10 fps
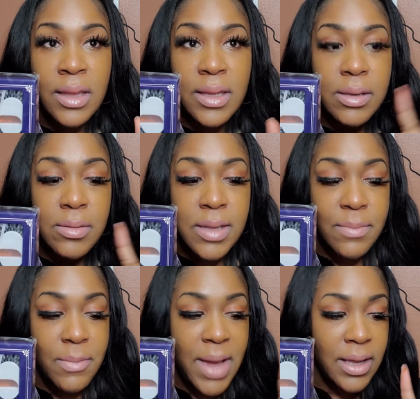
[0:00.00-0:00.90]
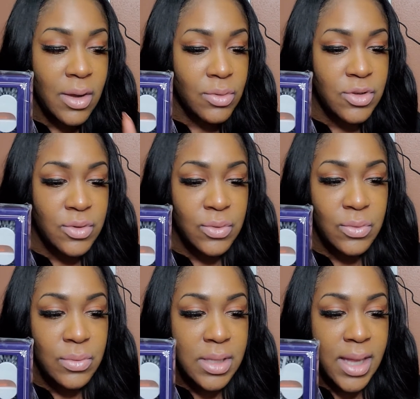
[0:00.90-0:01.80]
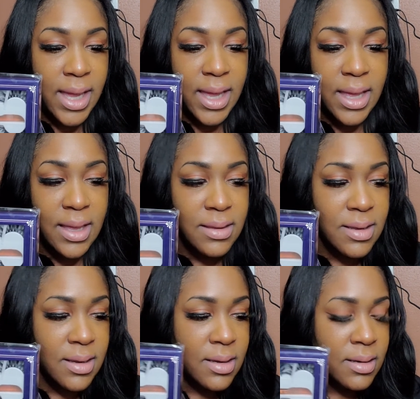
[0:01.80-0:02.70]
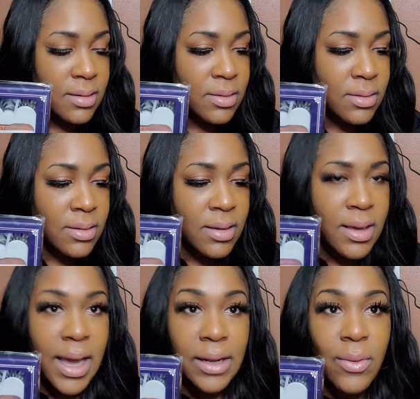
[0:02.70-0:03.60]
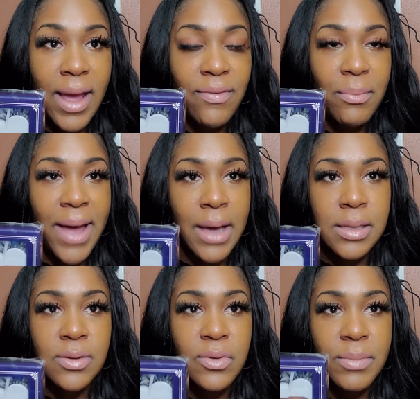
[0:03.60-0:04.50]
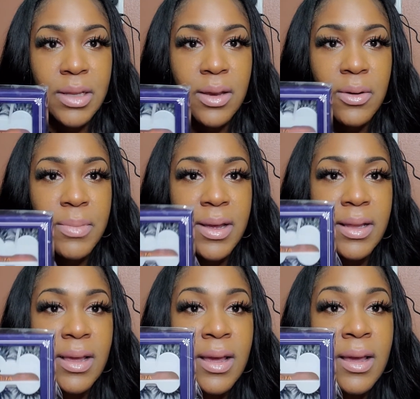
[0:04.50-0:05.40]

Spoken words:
These are some of my go-tos, and I don't have the box to them in here, but